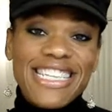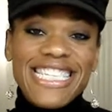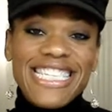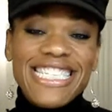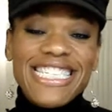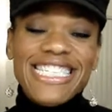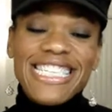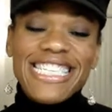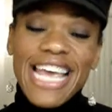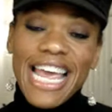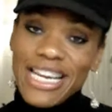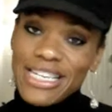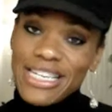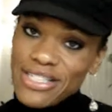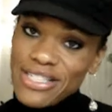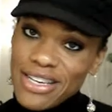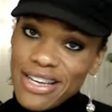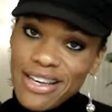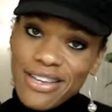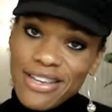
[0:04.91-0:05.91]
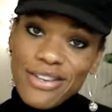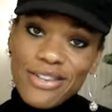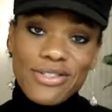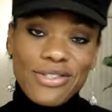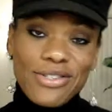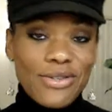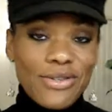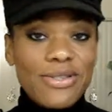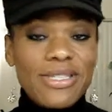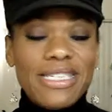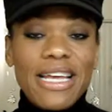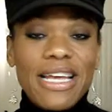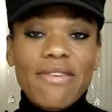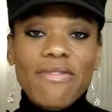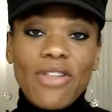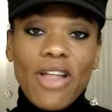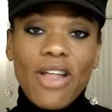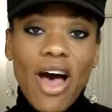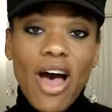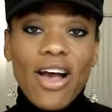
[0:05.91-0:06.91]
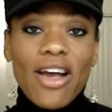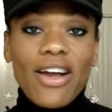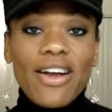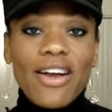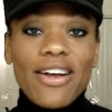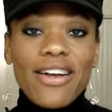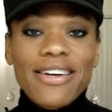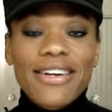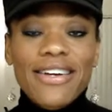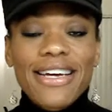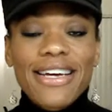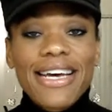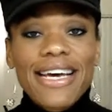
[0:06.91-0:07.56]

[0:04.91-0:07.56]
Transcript: This is Aisha, your Tuesday vlogger,